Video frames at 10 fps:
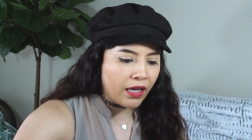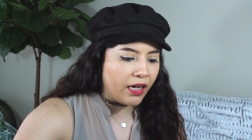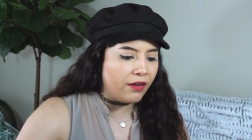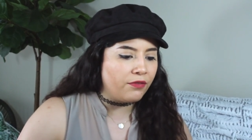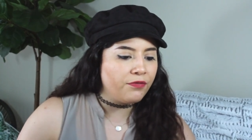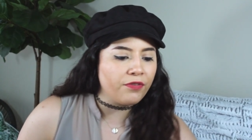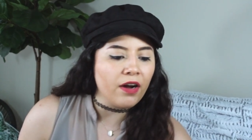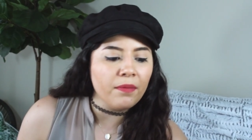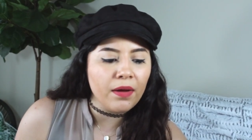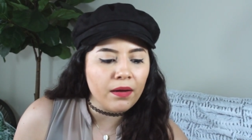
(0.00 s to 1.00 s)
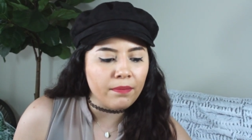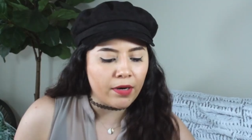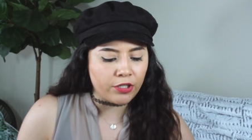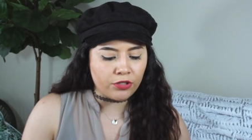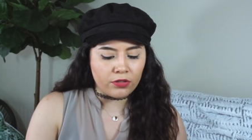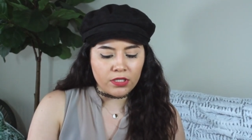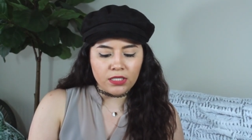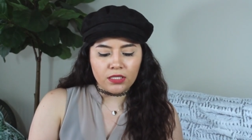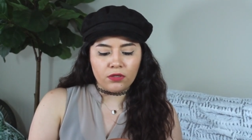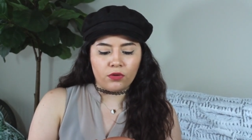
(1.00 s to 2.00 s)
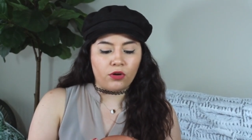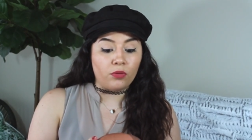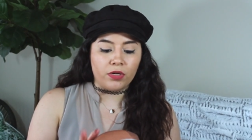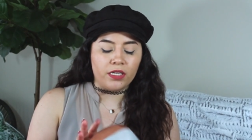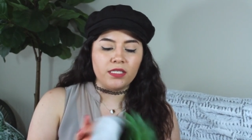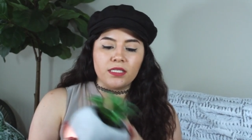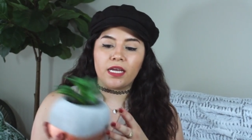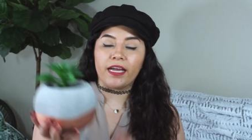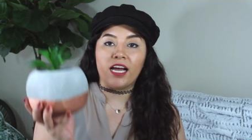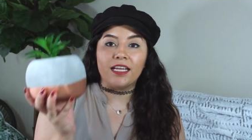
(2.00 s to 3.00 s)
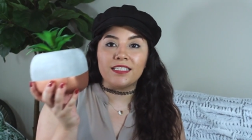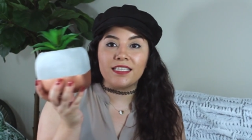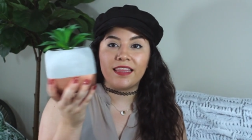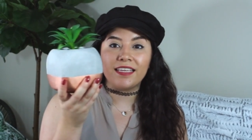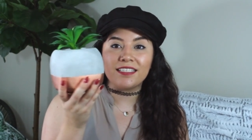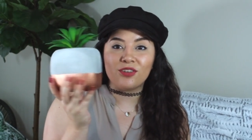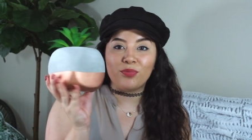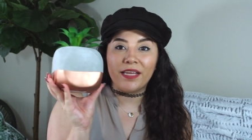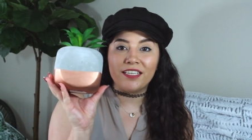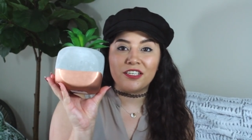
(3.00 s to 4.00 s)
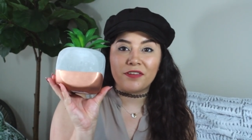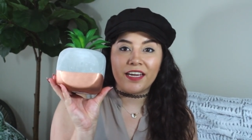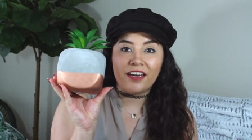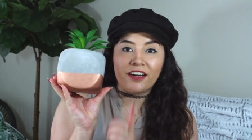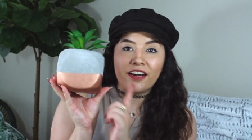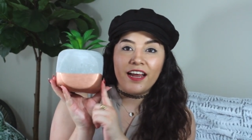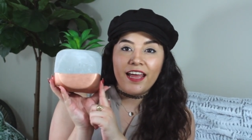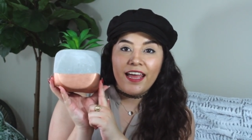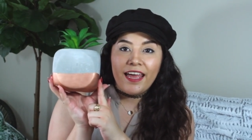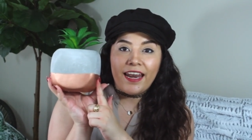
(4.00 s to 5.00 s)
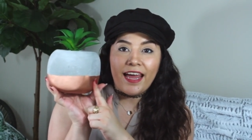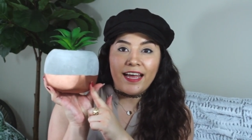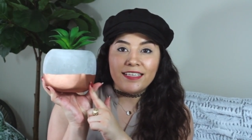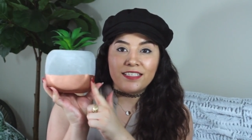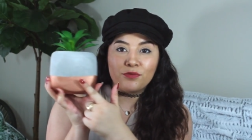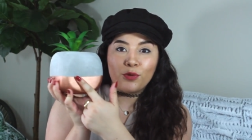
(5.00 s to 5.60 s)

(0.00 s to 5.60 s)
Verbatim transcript: Um, from Marshalls or Home Goods, I got this little planter right here. It has